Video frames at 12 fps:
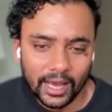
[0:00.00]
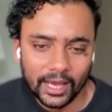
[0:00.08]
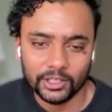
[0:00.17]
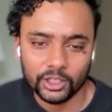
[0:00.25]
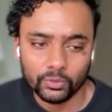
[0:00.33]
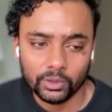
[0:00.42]

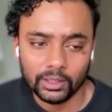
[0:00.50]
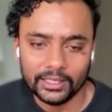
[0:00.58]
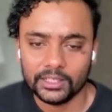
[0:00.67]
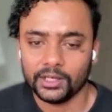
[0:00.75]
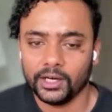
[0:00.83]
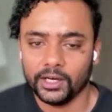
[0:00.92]
and you will
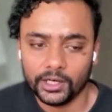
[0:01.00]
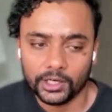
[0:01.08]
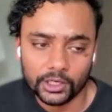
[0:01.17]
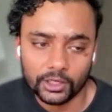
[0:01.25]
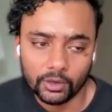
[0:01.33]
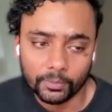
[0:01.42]
integrate
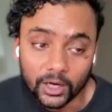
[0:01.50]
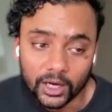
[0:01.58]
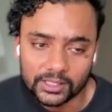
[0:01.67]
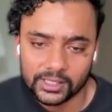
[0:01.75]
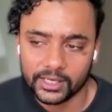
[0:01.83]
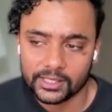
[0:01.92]
it in your
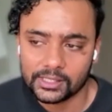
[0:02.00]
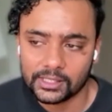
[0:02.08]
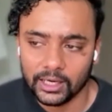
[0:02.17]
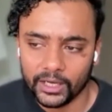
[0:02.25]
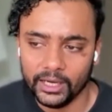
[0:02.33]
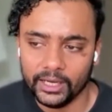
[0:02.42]
process
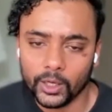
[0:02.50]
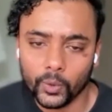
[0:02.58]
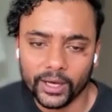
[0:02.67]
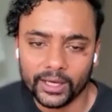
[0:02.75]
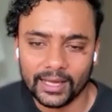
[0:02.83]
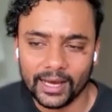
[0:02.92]
in a
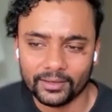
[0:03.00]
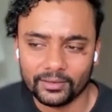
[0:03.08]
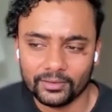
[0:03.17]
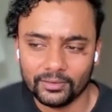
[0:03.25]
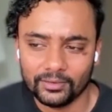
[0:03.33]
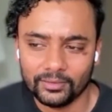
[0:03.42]
way that
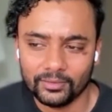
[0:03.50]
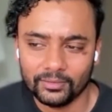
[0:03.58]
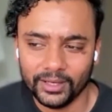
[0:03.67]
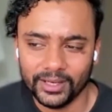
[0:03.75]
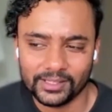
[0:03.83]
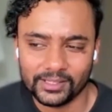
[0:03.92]

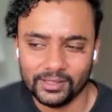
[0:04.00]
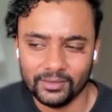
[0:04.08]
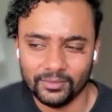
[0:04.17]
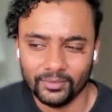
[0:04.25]
is